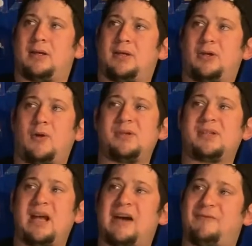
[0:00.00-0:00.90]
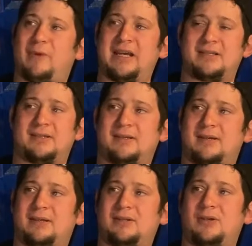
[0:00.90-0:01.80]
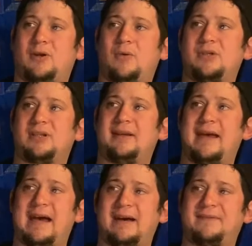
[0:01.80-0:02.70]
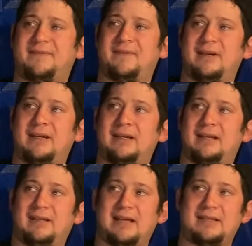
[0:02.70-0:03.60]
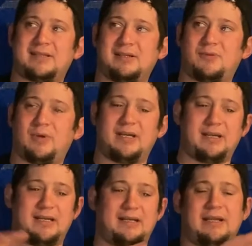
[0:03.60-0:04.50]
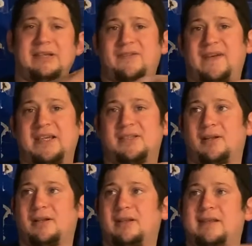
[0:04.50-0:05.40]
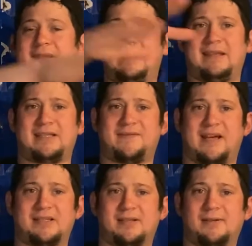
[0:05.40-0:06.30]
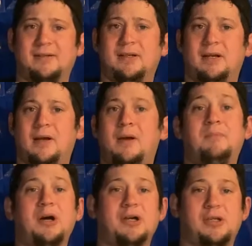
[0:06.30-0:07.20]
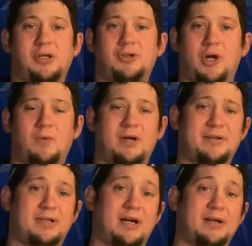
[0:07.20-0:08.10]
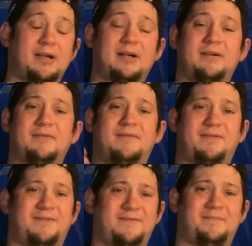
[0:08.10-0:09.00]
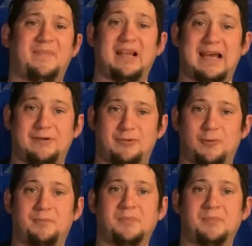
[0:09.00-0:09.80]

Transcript: You're always going to have waste. So you're always going to have less liquid in this vessel than in this vessel. But you don't want a ton of headroom.